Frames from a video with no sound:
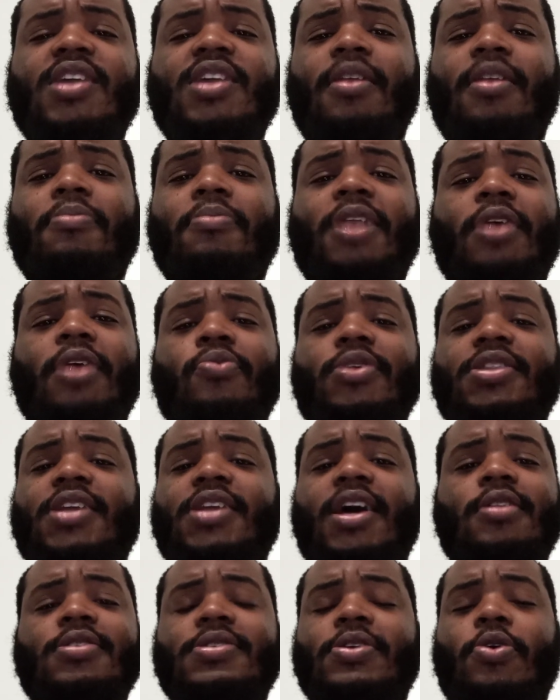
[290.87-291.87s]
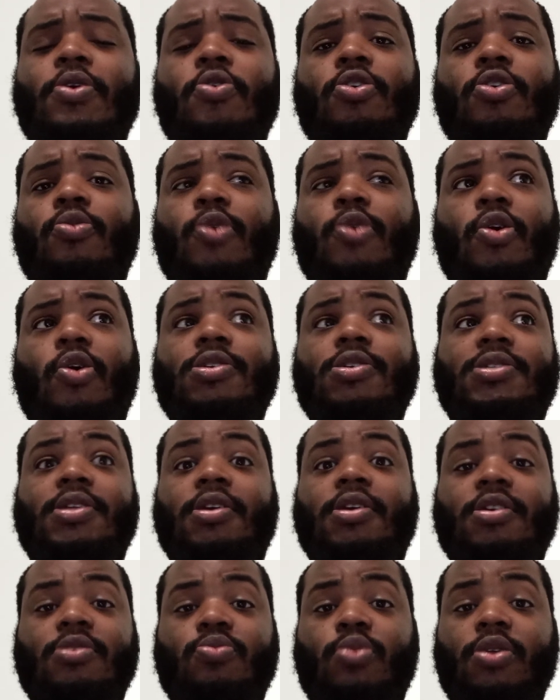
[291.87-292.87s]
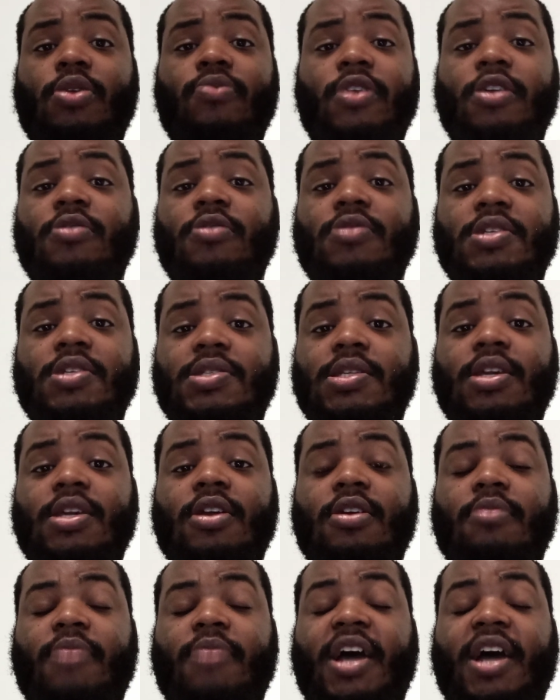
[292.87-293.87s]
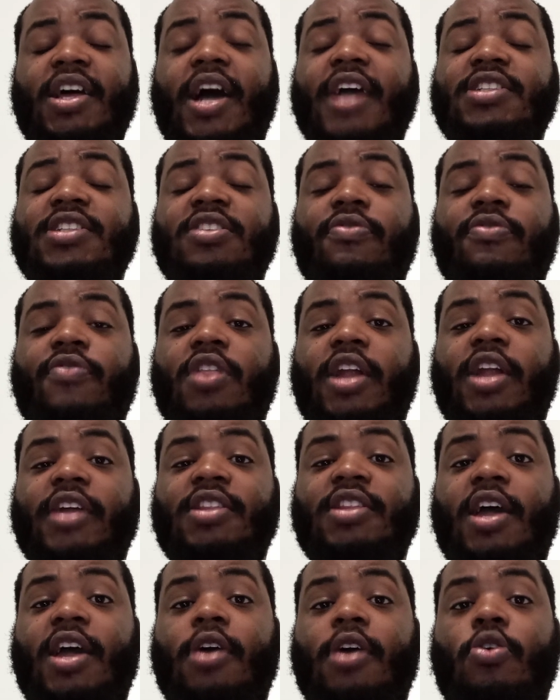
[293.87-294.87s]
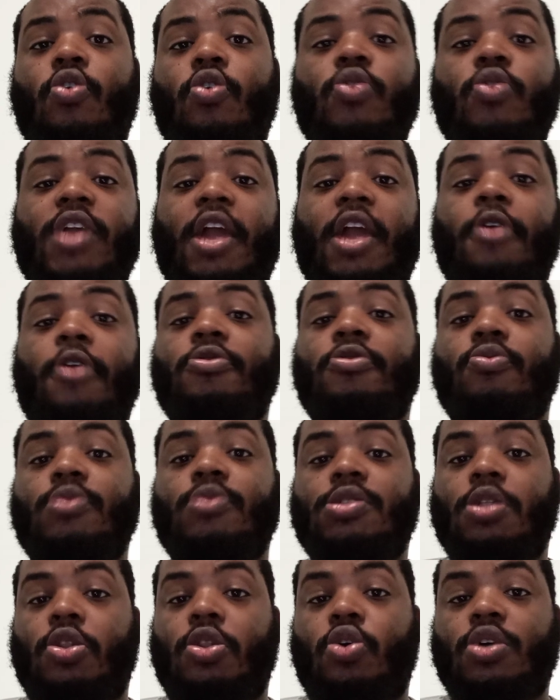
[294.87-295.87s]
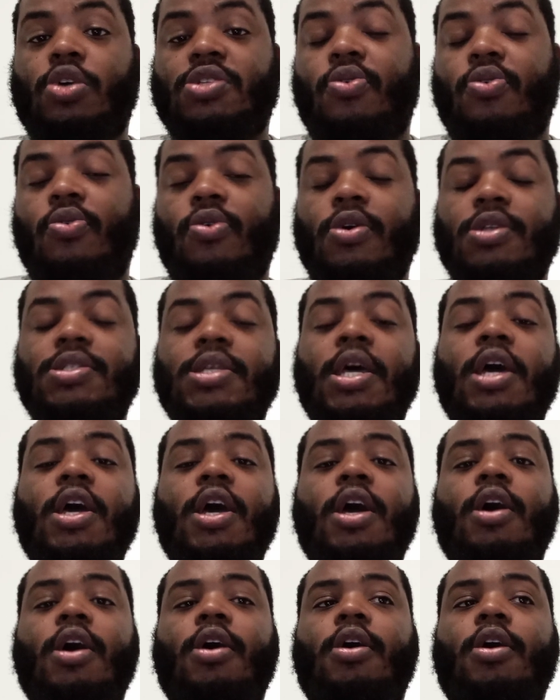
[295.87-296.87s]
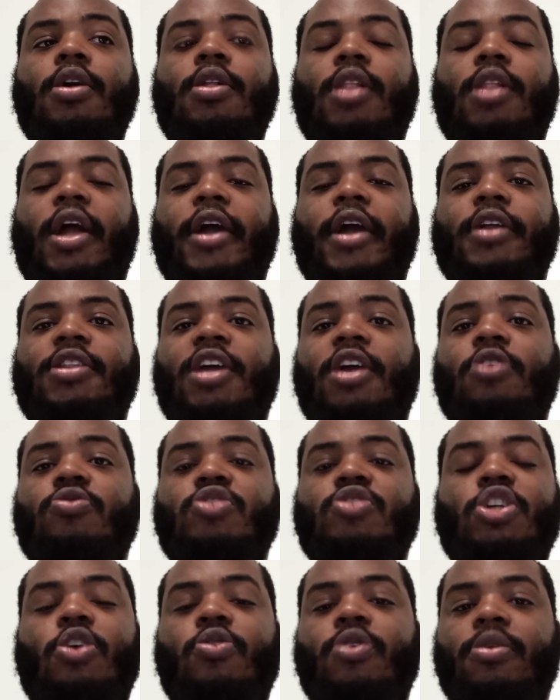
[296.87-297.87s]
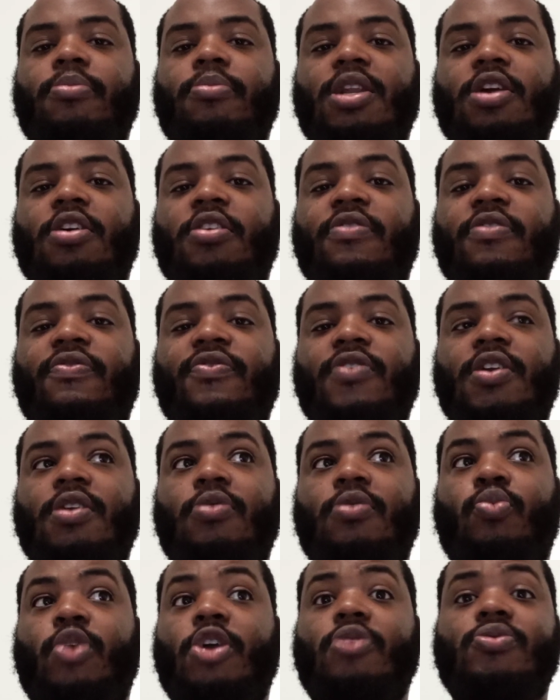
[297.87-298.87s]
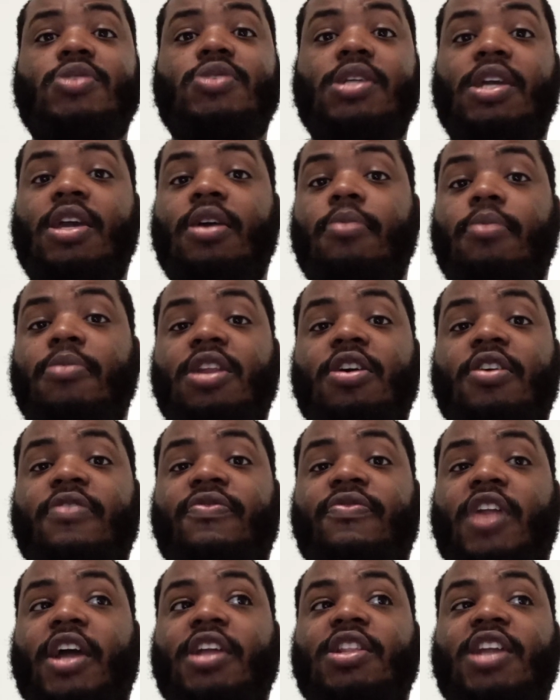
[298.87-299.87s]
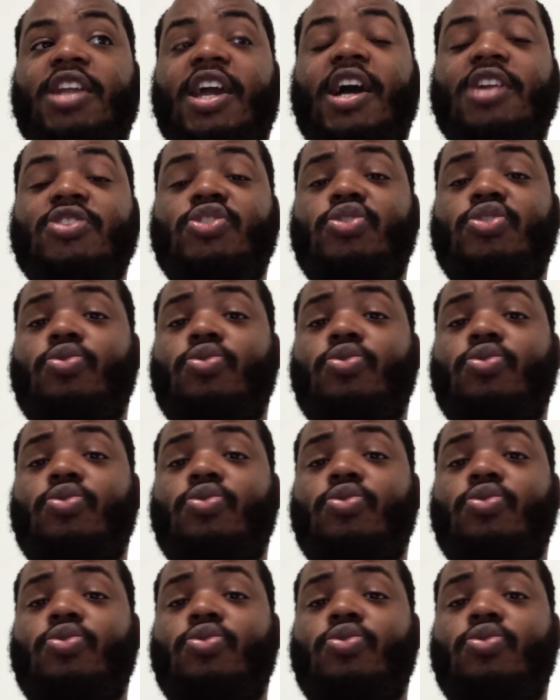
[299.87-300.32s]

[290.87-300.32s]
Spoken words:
And I'm like, what the hell is going on with Austin? Because we rarely see him. I just feel like that whole character was a lost cause. Like, they don't show him enough. we don't see him enough. Like, they got a